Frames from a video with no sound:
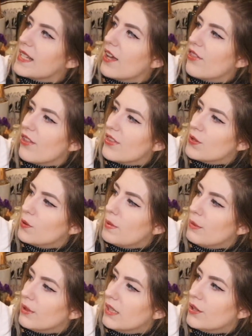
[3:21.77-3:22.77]
I thought this would
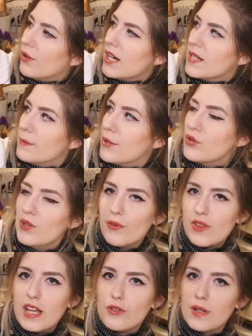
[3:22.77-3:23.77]
be really great, especially
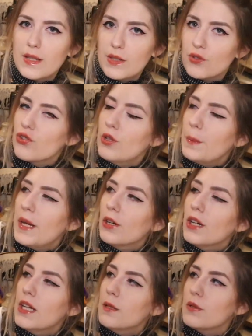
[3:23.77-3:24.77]
for that transitional
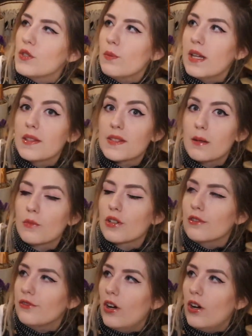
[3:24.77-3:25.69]
period between summer and